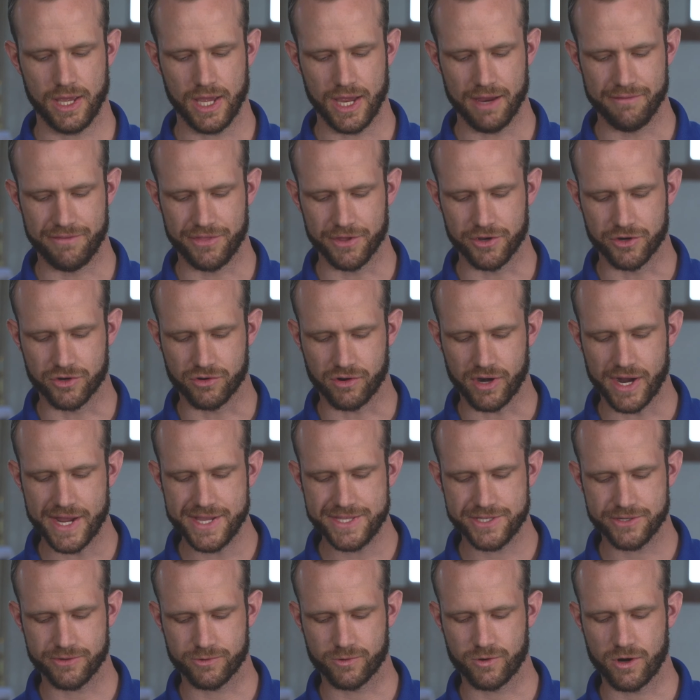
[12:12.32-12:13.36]
if the
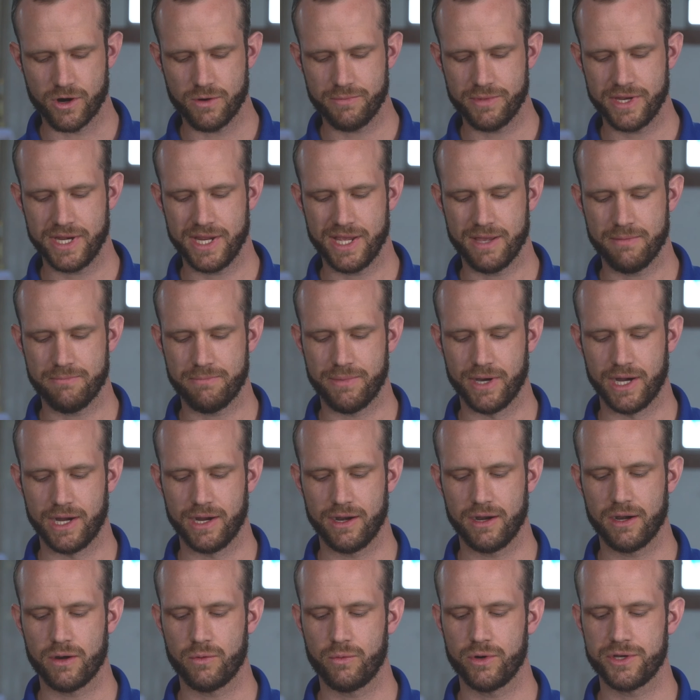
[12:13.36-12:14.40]
great Roman
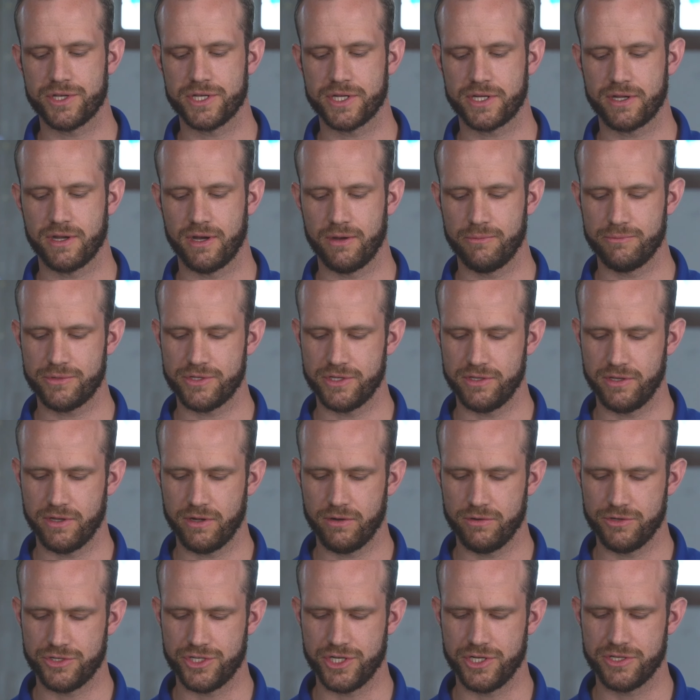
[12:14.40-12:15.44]
Empire were to come to
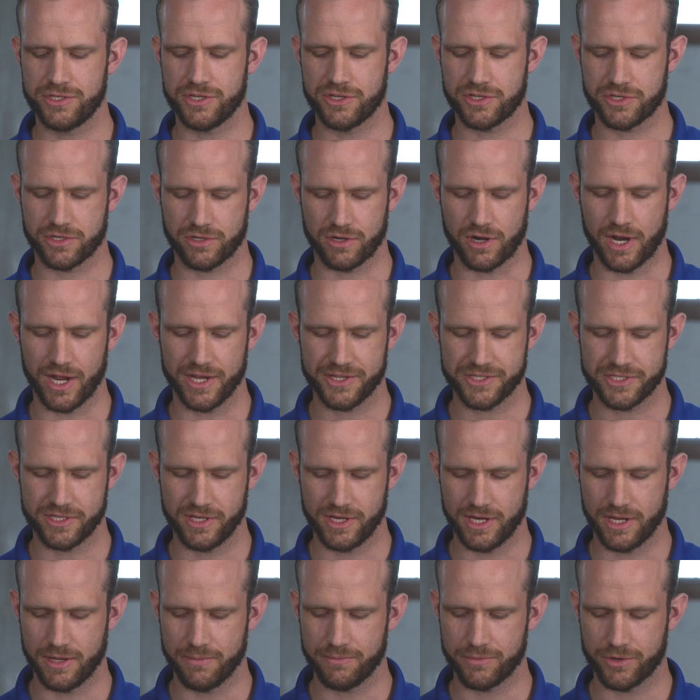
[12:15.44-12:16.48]
know Jesus Christ
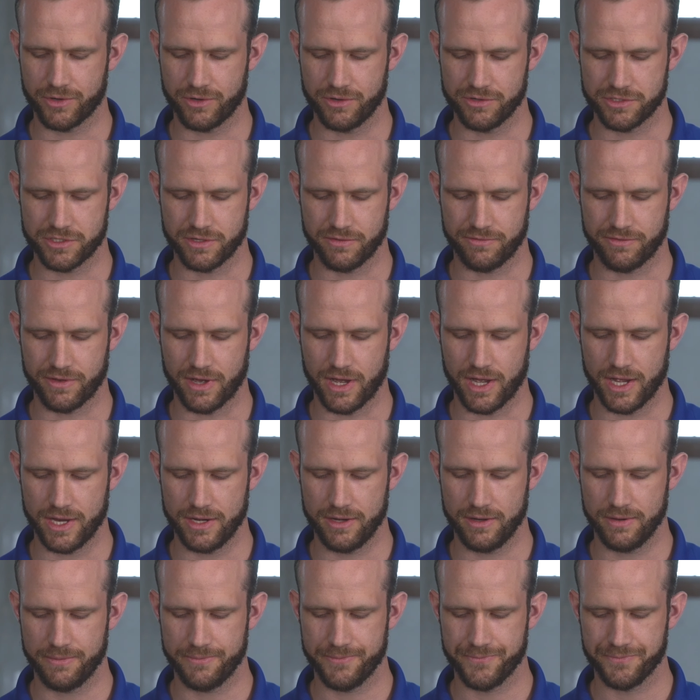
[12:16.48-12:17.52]
and Him crucified,